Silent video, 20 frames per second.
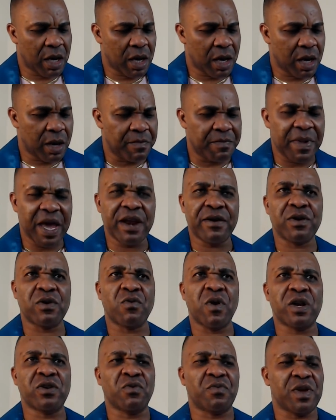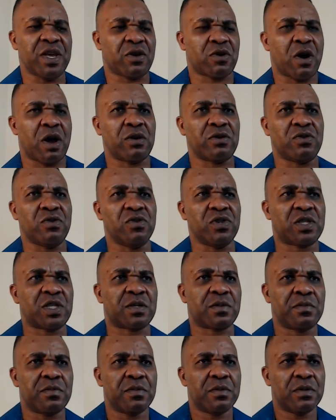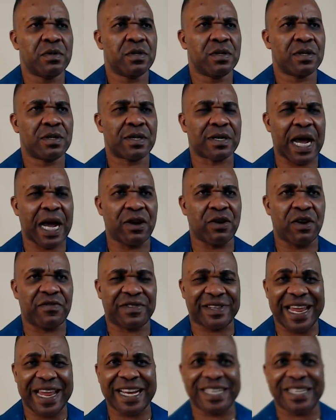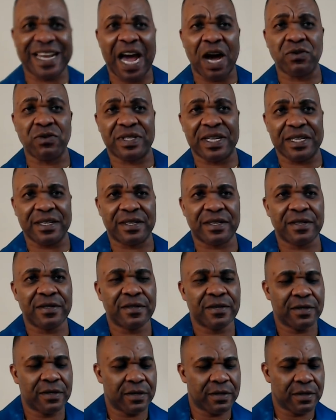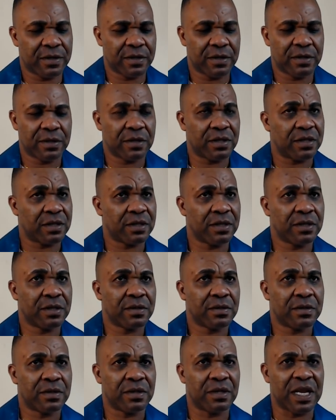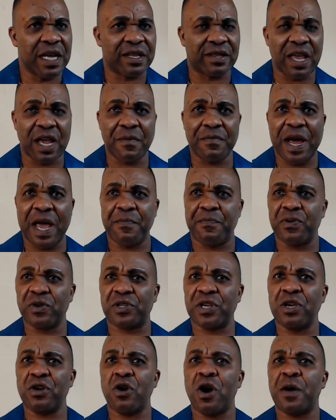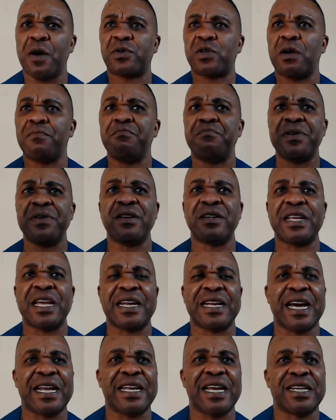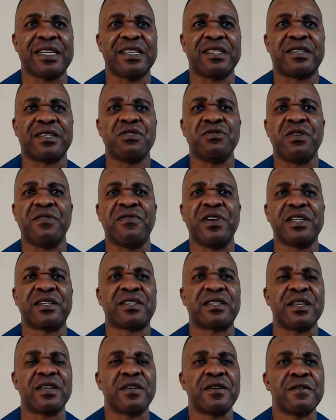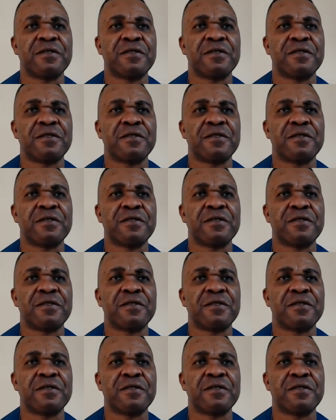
Mary, what do we call those kind of thatch houses? They think by putting up some building that is a university.